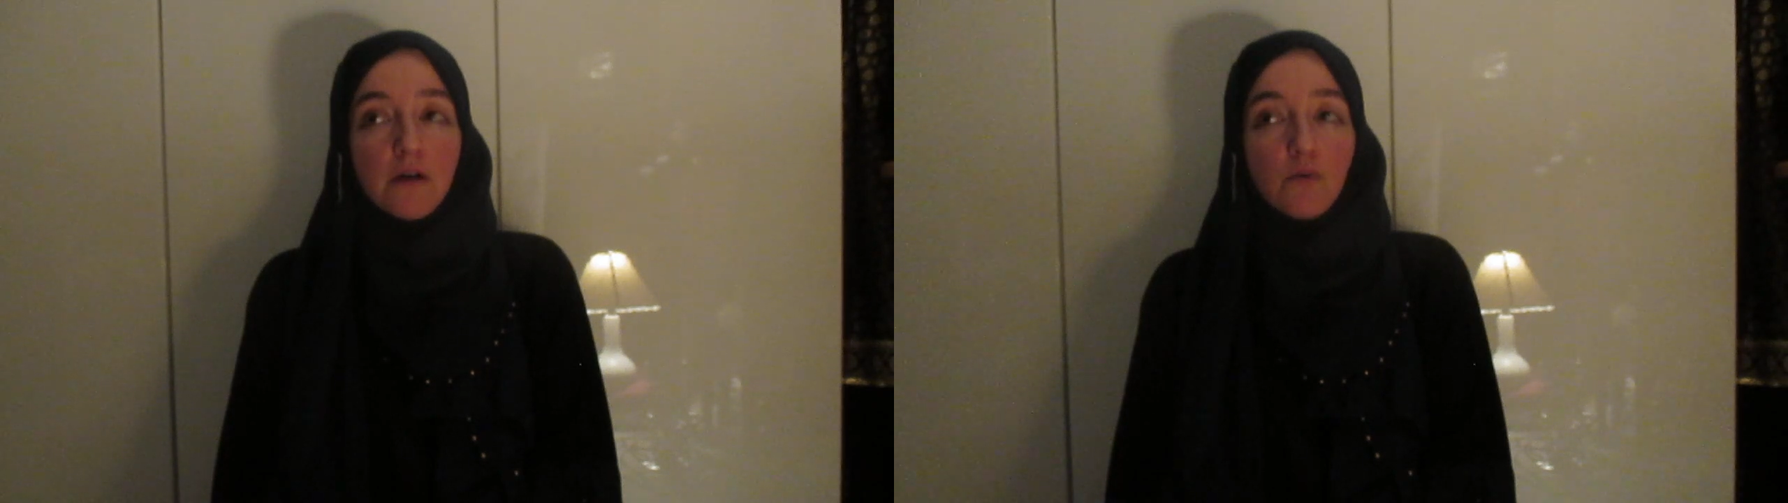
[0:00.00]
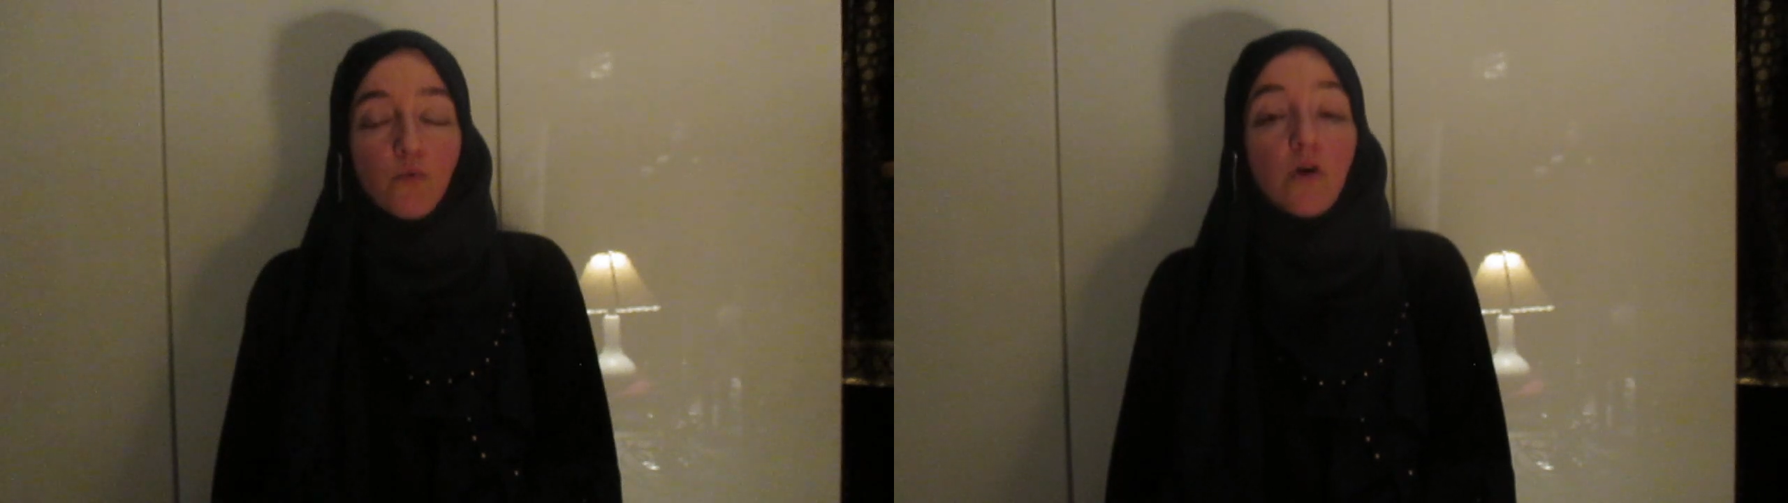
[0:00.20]

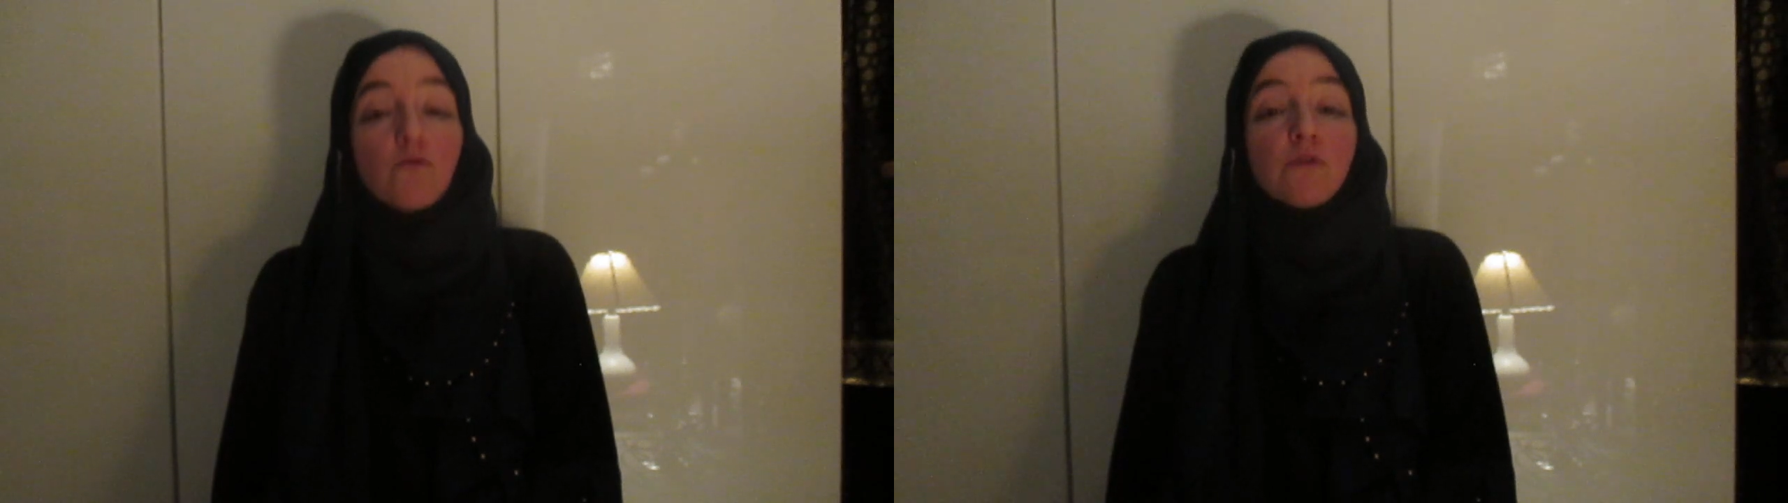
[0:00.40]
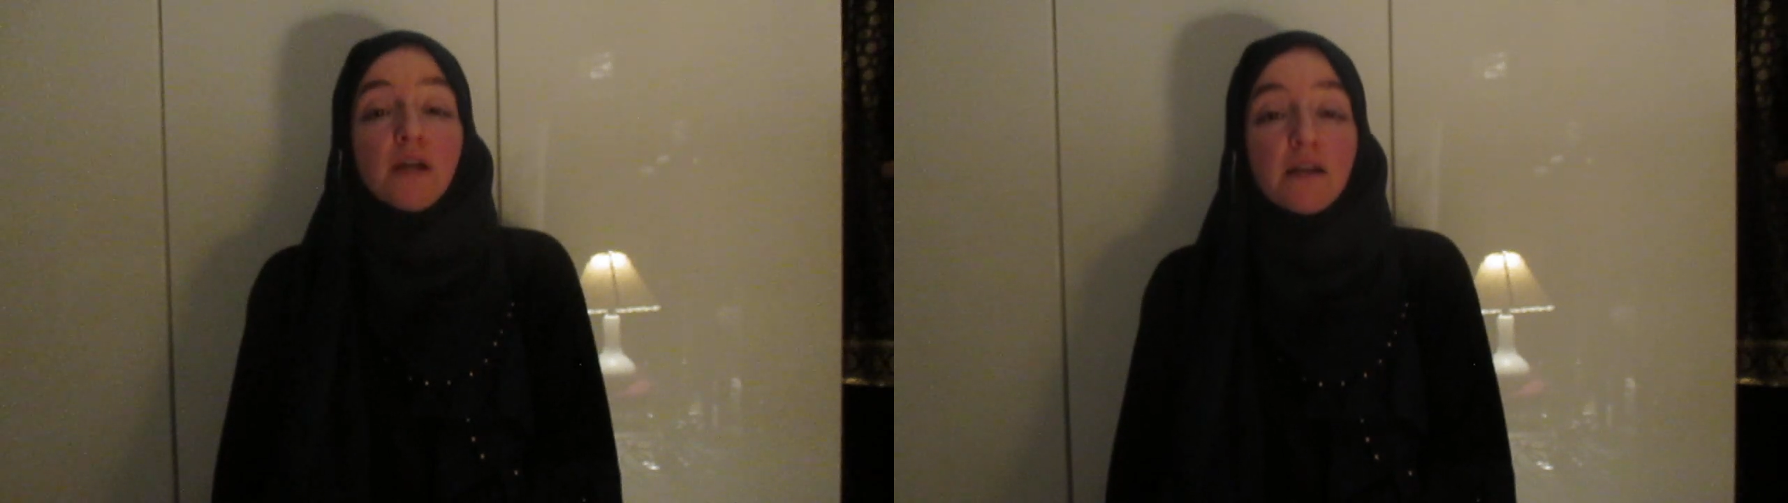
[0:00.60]

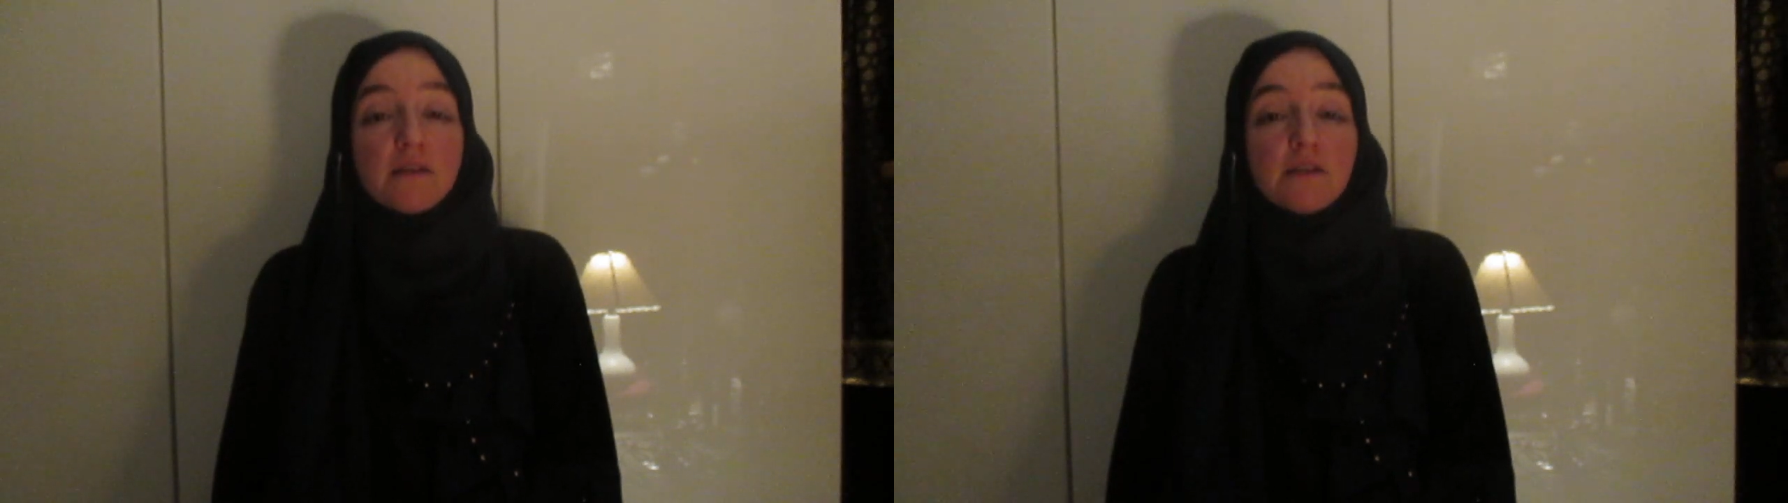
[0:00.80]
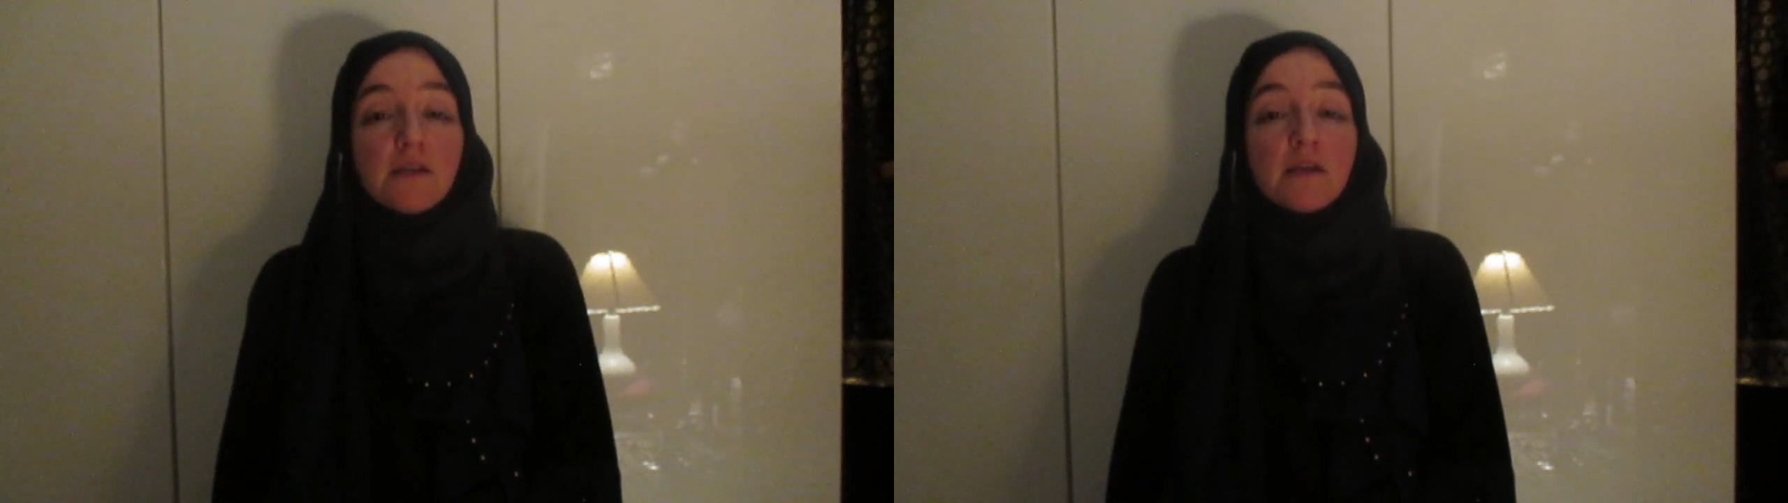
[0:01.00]
what
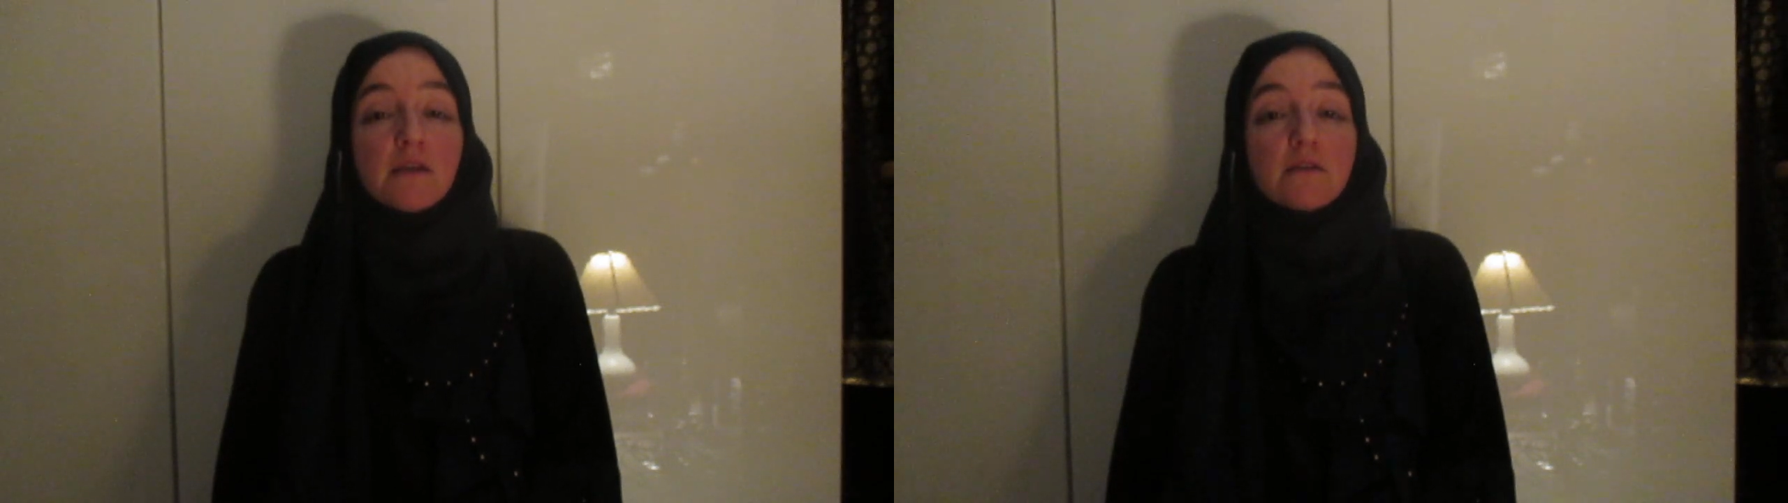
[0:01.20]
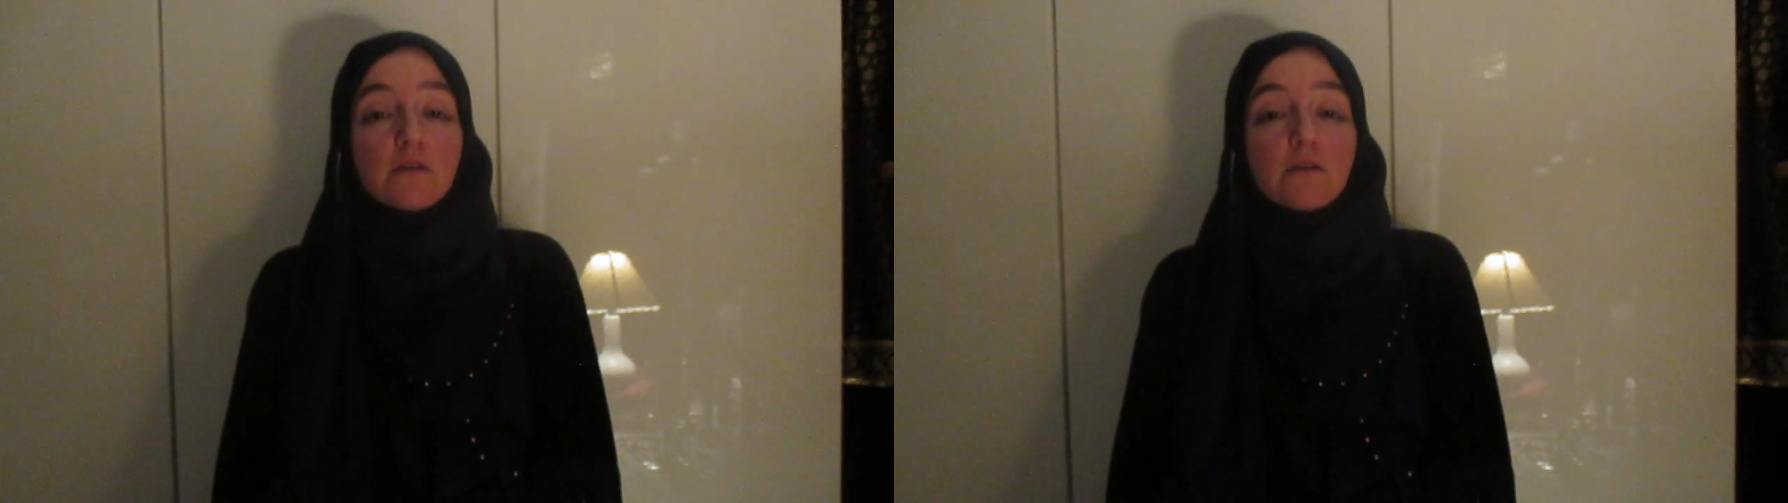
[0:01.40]
reality is,